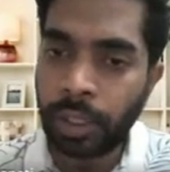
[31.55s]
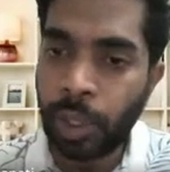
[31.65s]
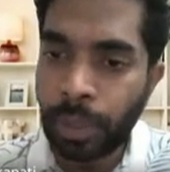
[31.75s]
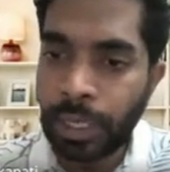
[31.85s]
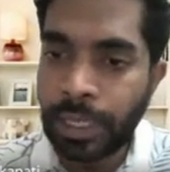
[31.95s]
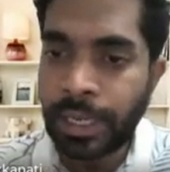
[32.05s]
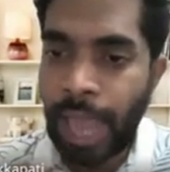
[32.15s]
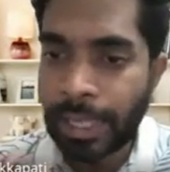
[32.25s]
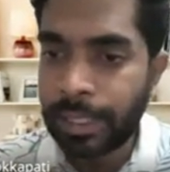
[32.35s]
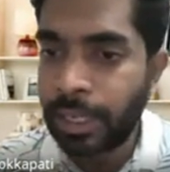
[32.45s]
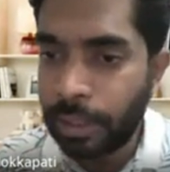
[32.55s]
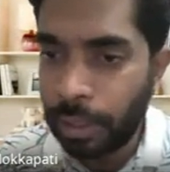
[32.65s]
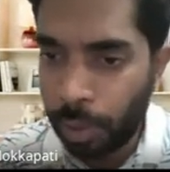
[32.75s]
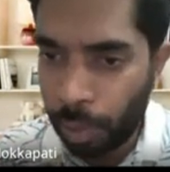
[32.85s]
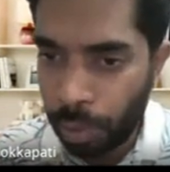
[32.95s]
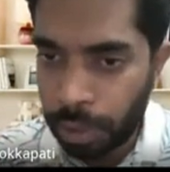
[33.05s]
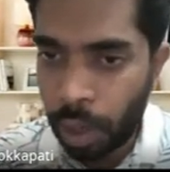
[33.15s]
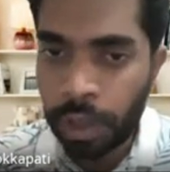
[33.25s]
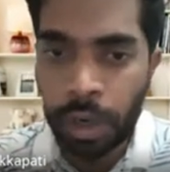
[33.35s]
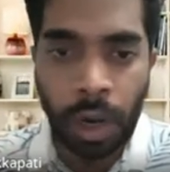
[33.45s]
human is an accidental host
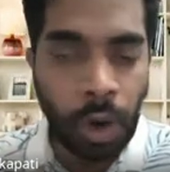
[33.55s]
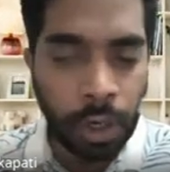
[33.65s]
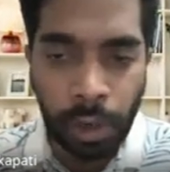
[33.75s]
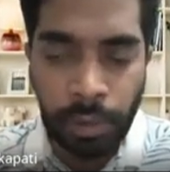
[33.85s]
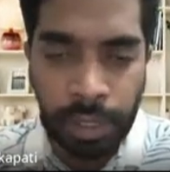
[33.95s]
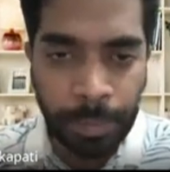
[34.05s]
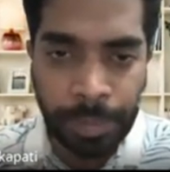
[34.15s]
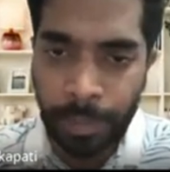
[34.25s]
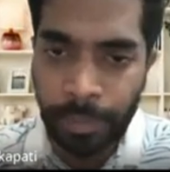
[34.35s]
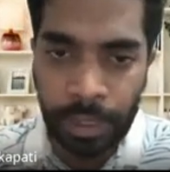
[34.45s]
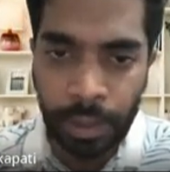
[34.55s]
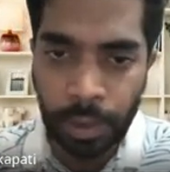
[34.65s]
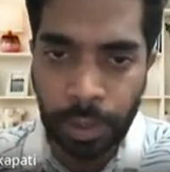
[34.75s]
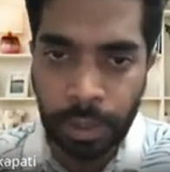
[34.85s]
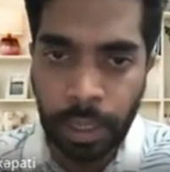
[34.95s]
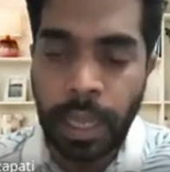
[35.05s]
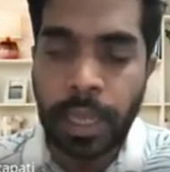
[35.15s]
or not always a primary host.